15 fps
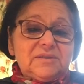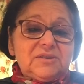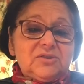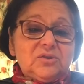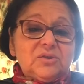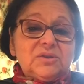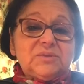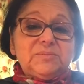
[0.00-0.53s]

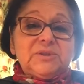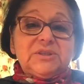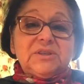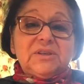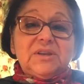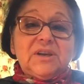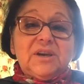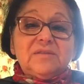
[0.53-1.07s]
you don't
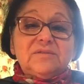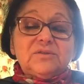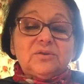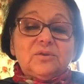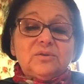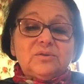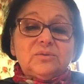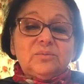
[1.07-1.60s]
particularly have to
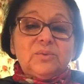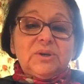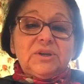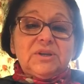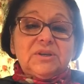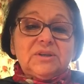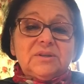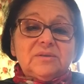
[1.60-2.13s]
go to
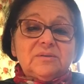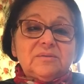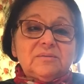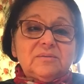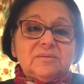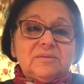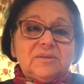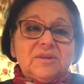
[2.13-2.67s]
work
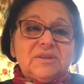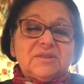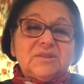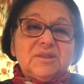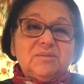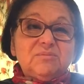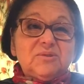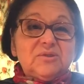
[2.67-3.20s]

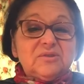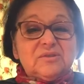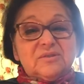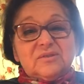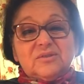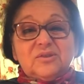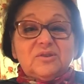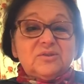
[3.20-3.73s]
except
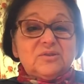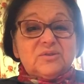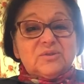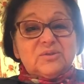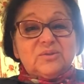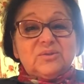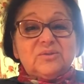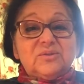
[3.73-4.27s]
to go to
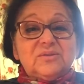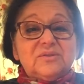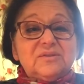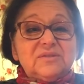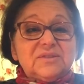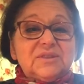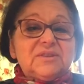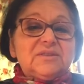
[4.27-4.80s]

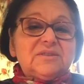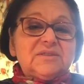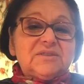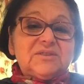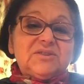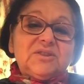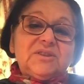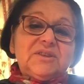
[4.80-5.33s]
school and
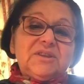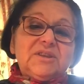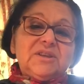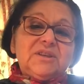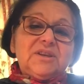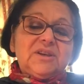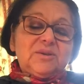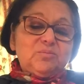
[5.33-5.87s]

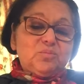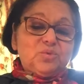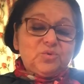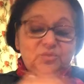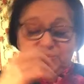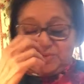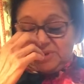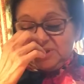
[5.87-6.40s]
study and
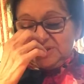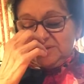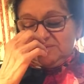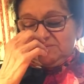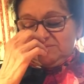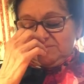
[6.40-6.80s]
prove that